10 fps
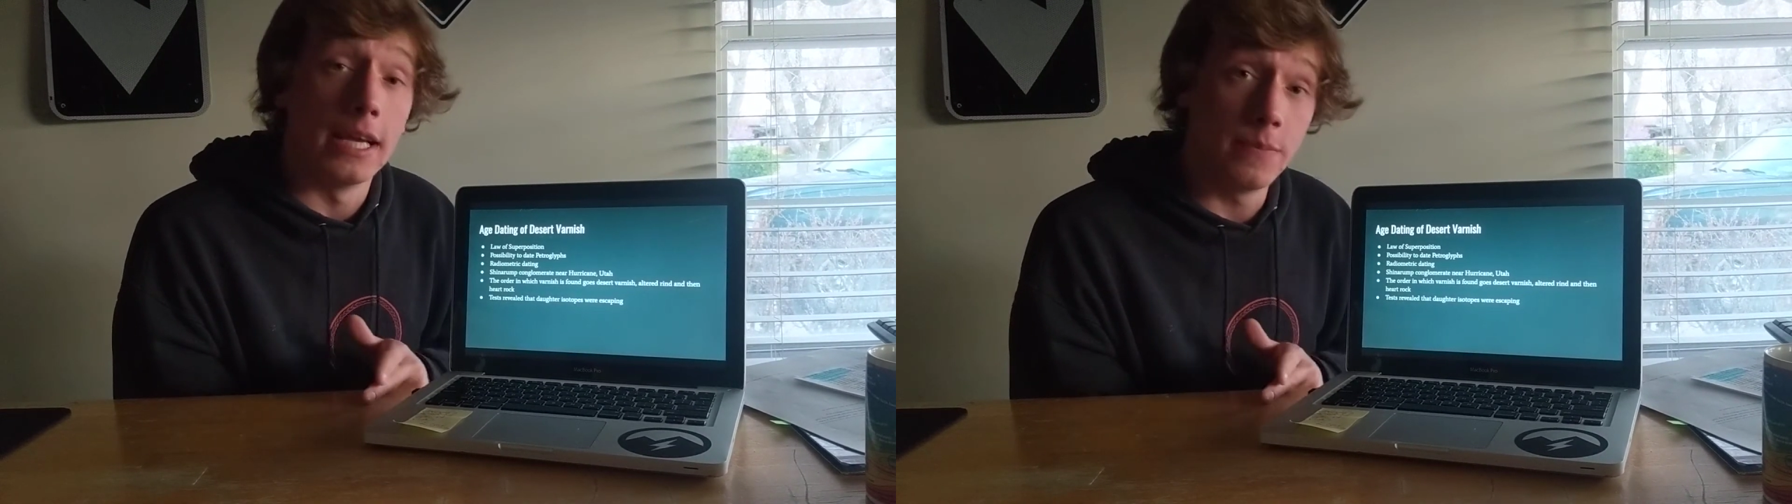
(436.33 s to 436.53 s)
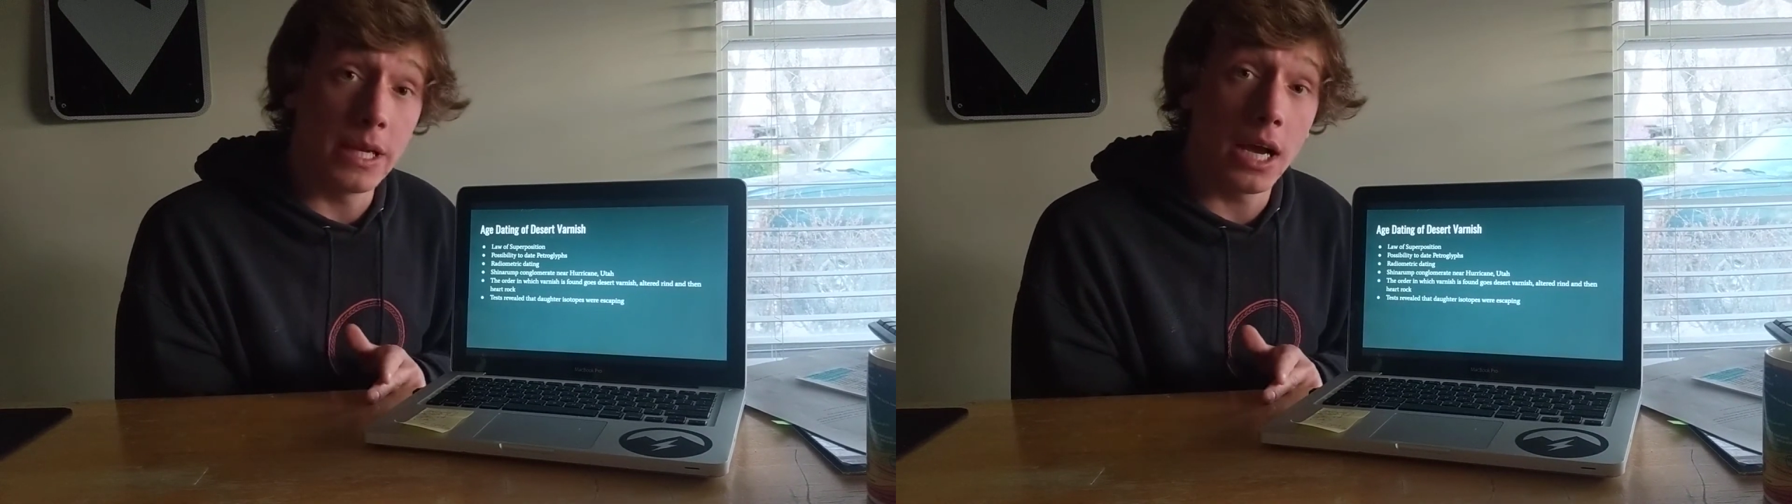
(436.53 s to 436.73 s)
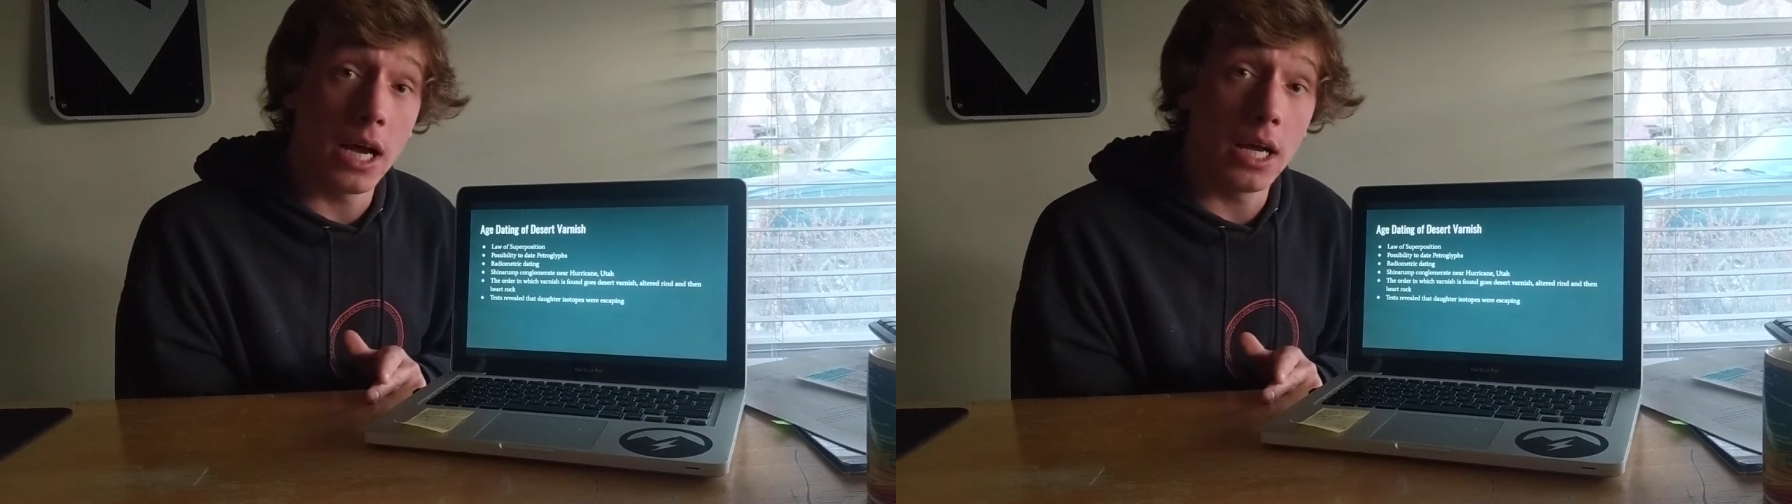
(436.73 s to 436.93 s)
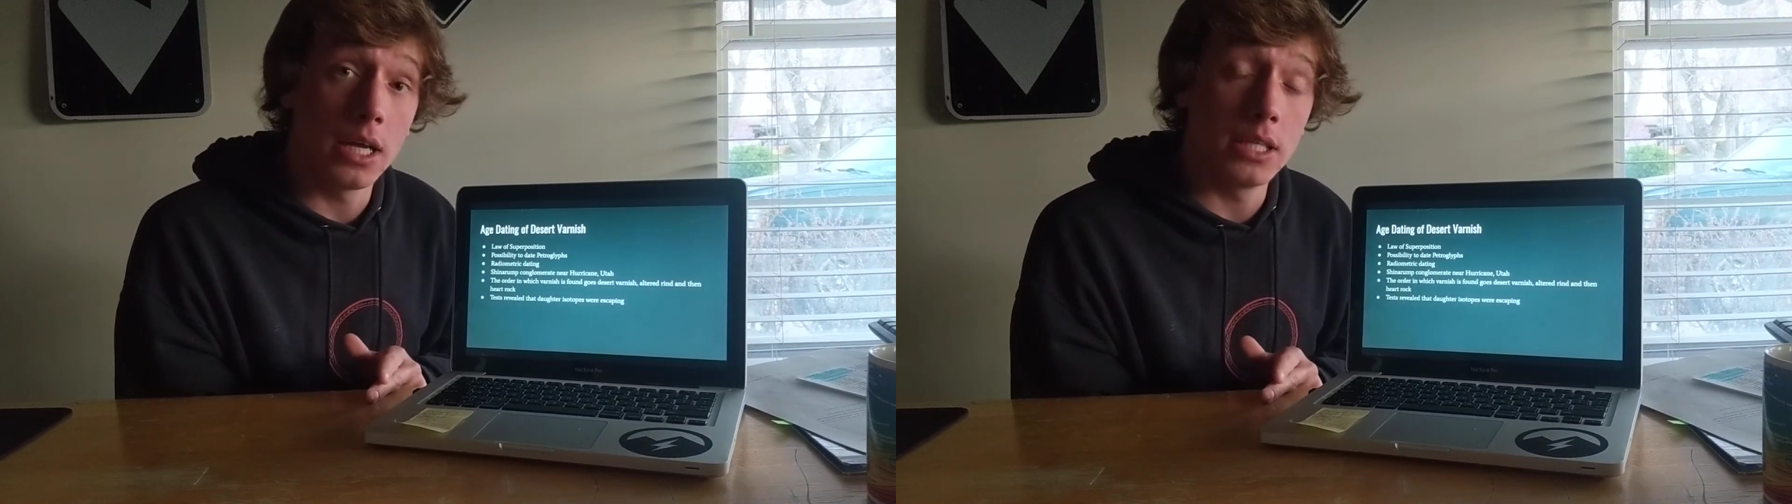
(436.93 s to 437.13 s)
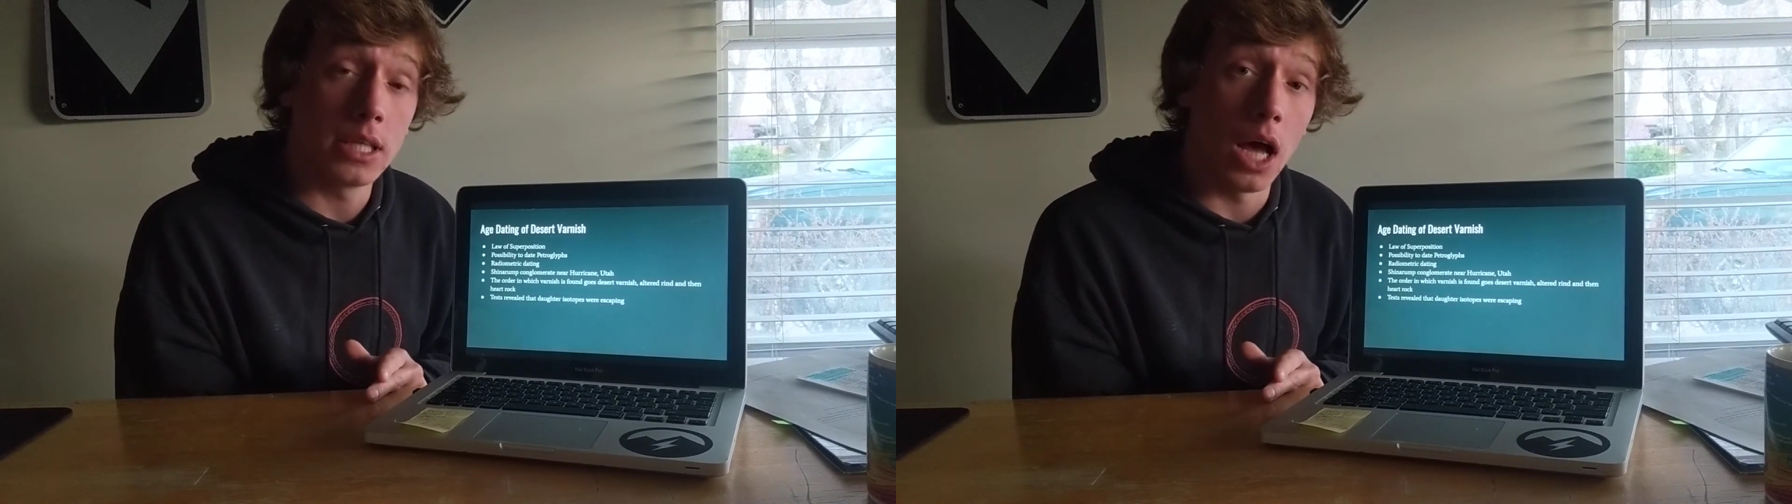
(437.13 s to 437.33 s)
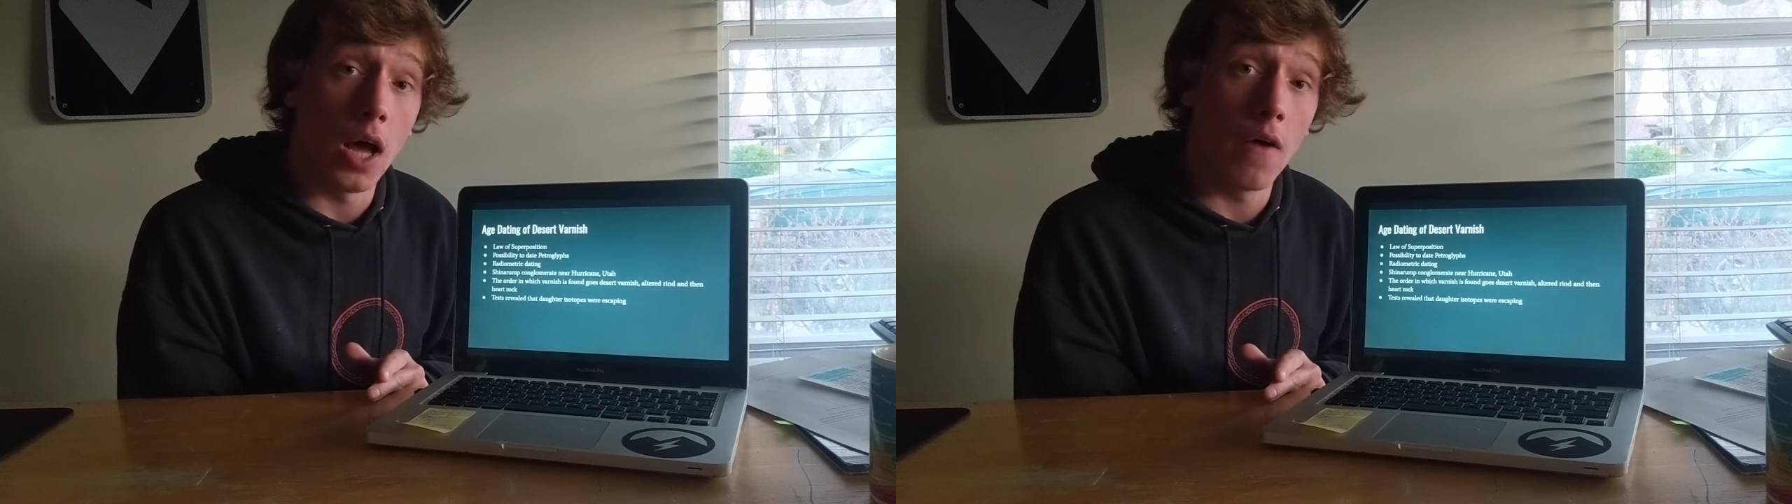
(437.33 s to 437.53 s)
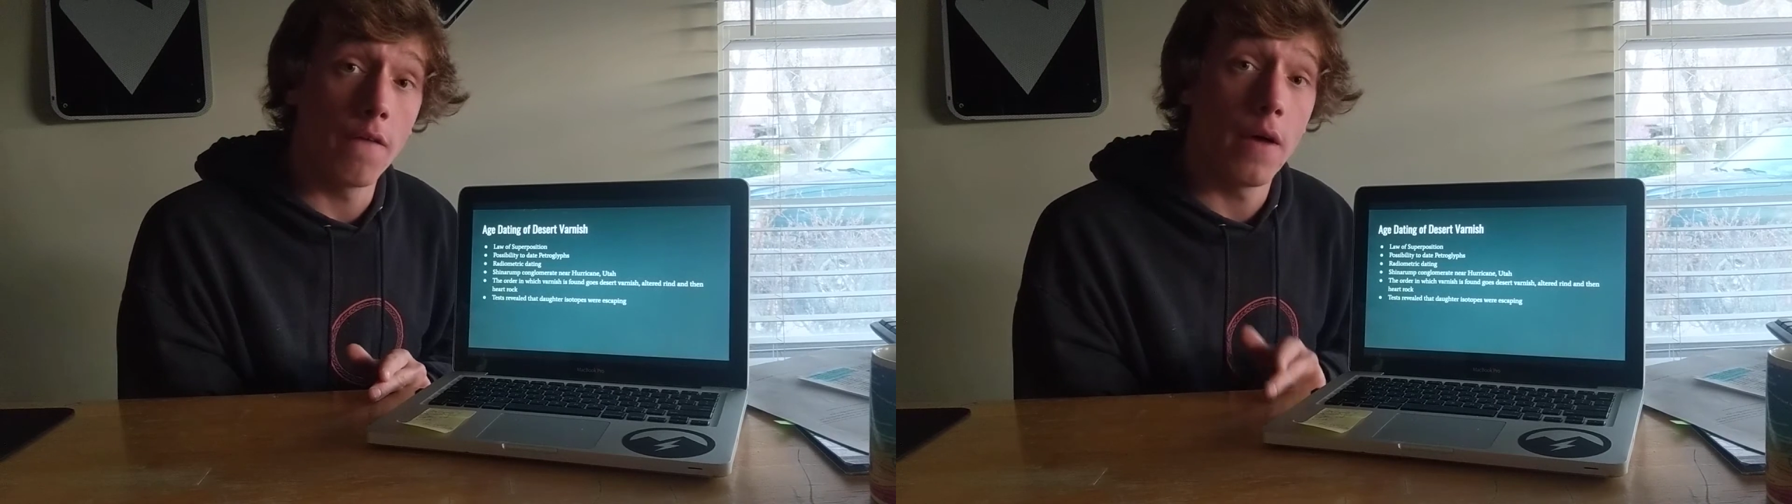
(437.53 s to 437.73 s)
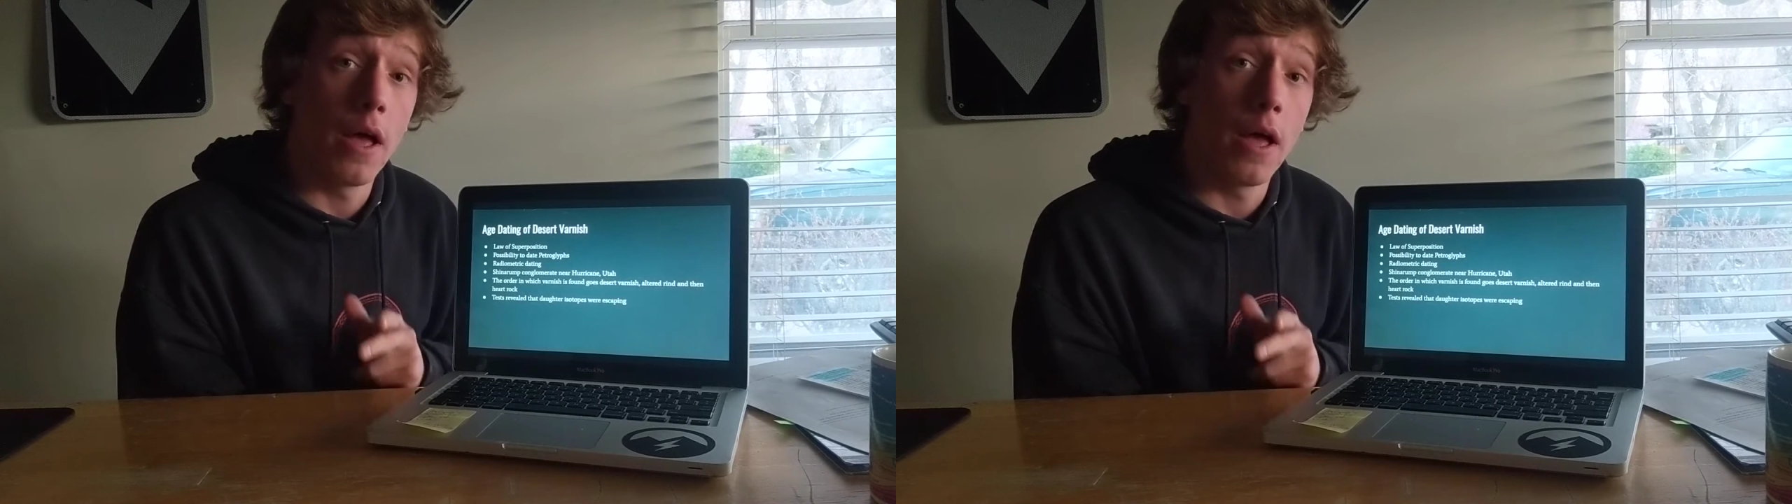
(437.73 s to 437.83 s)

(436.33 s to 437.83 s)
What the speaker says: because of